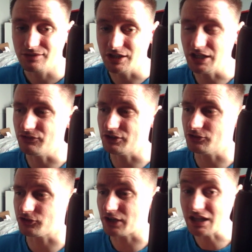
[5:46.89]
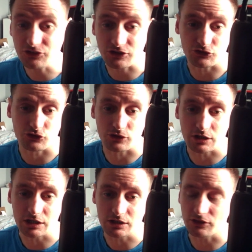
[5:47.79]
Even in today's digital
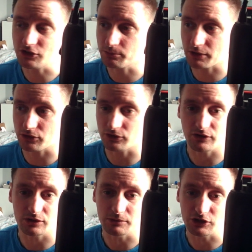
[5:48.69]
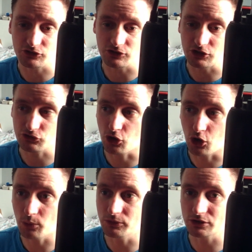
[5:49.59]
age, this method of animation is
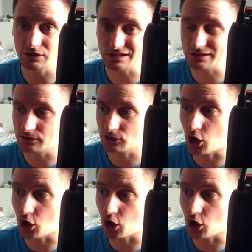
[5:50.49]
commonly,